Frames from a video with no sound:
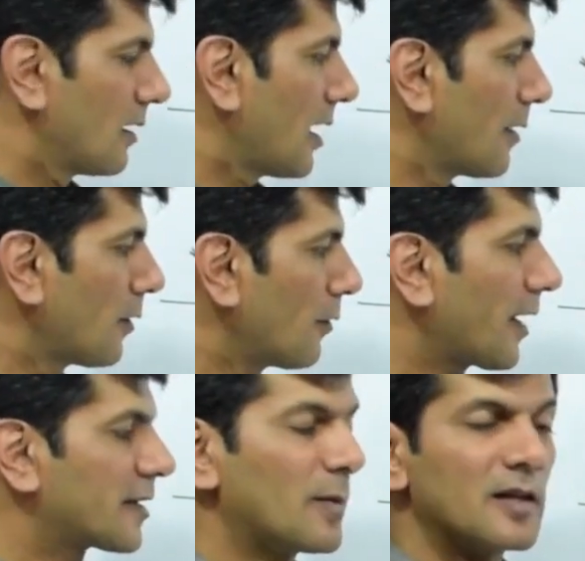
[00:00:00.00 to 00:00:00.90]
f of
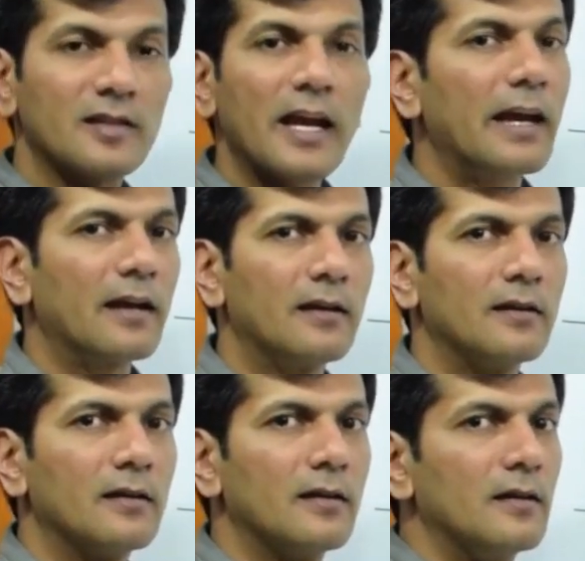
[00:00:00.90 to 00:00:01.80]
x plus k.
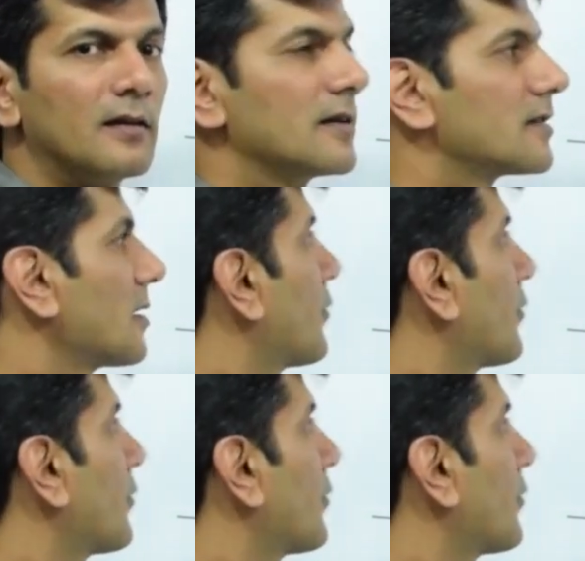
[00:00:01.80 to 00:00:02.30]
Say